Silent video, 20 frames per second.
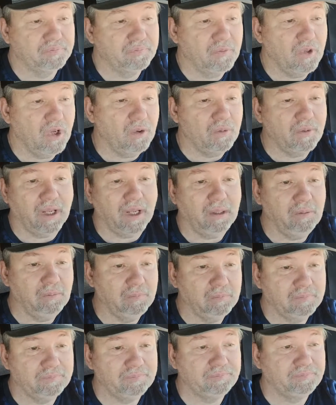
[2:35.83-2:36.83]
okay.
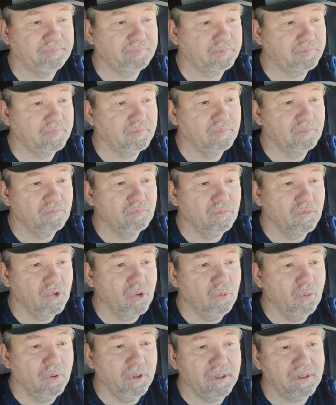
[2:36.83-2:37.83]

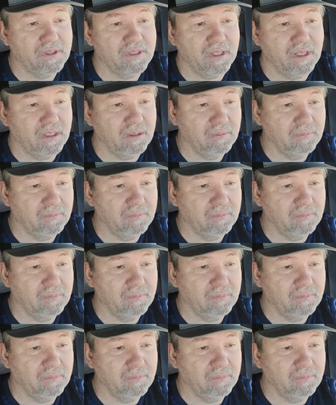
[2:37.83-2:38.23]
We'll see.